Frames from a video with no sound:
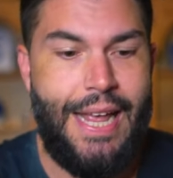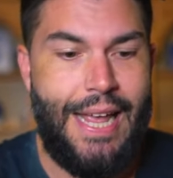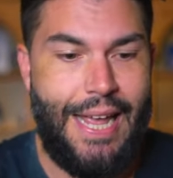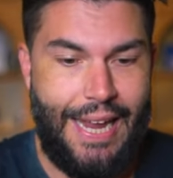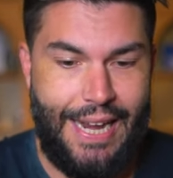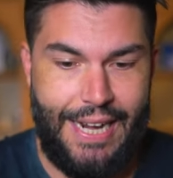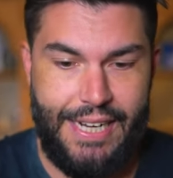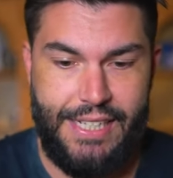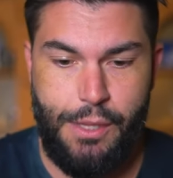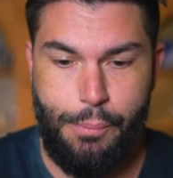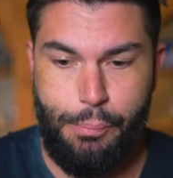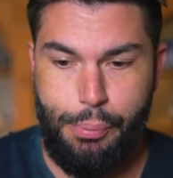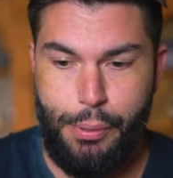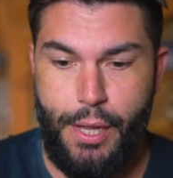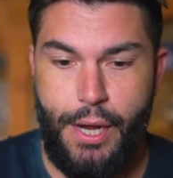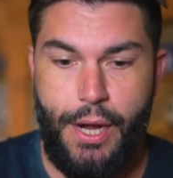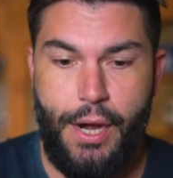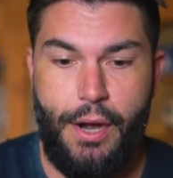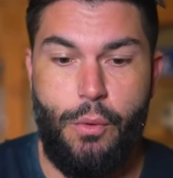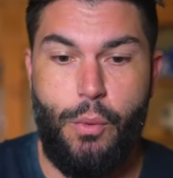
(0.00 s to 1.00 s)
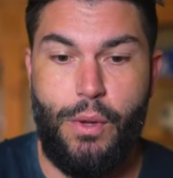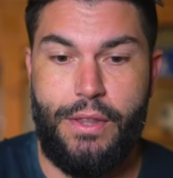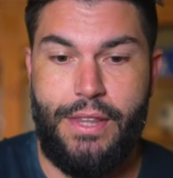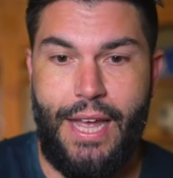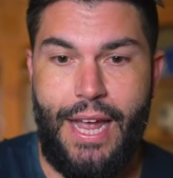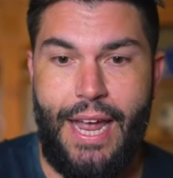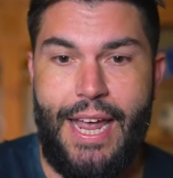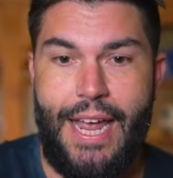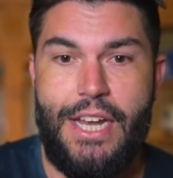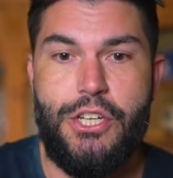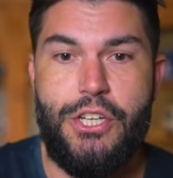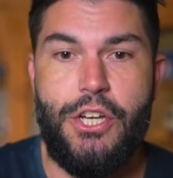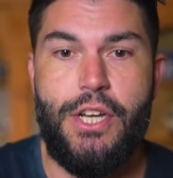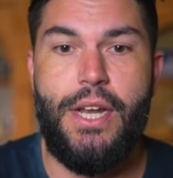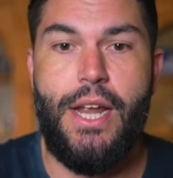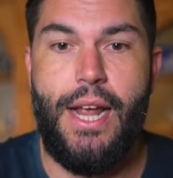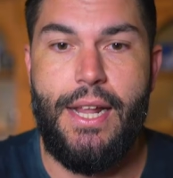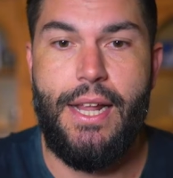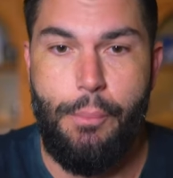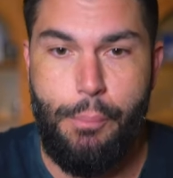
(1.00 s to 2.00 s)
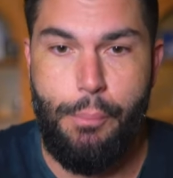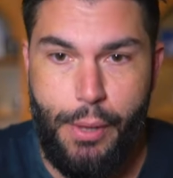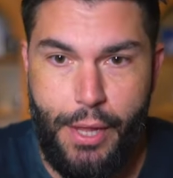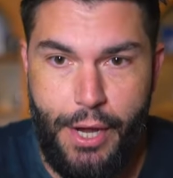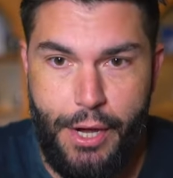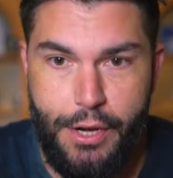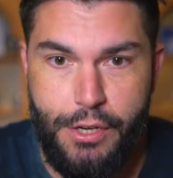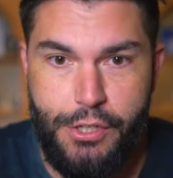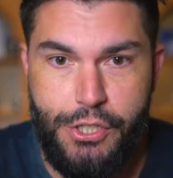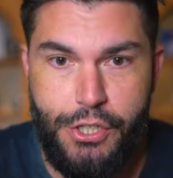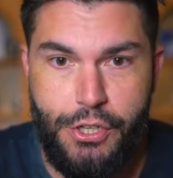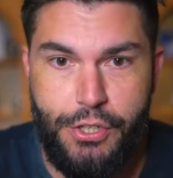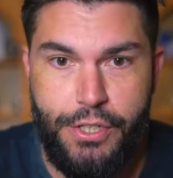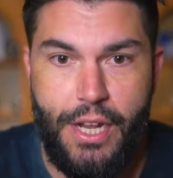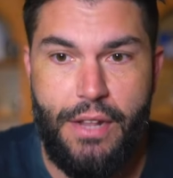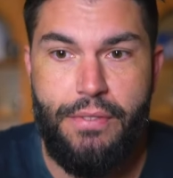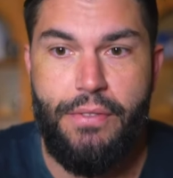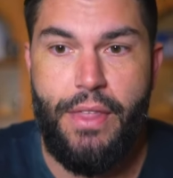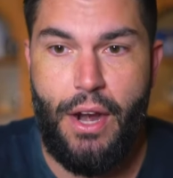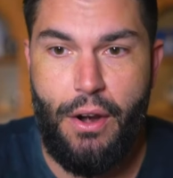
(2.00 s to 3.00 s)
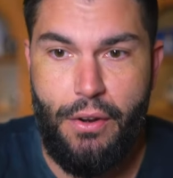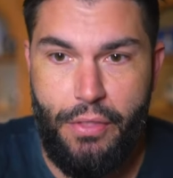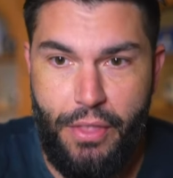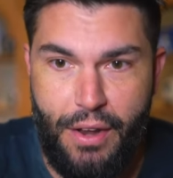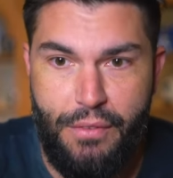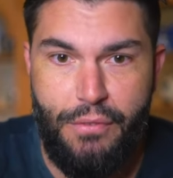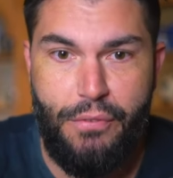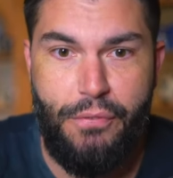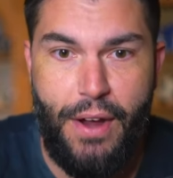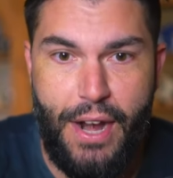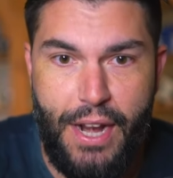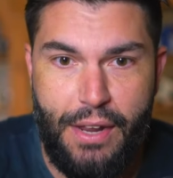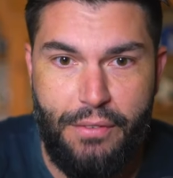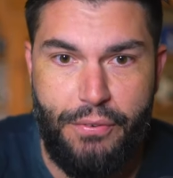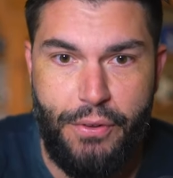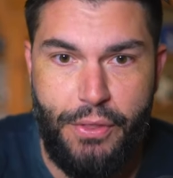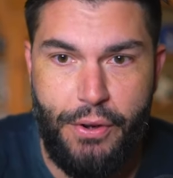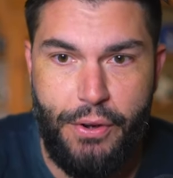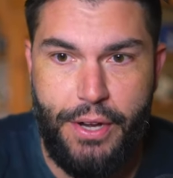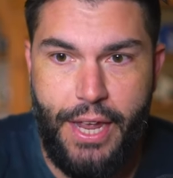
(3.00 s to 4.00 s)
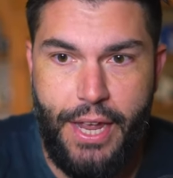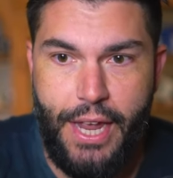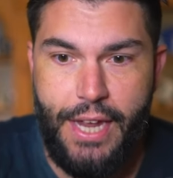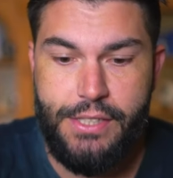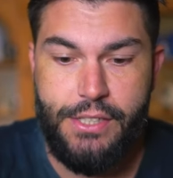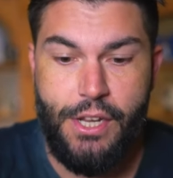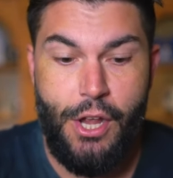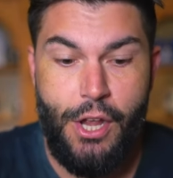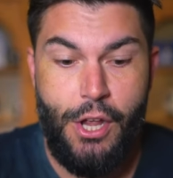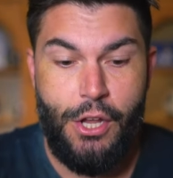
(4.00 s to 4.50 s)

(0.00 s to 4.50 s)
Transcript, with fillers: It is the player with the agent and the players union that are then fighting for their case.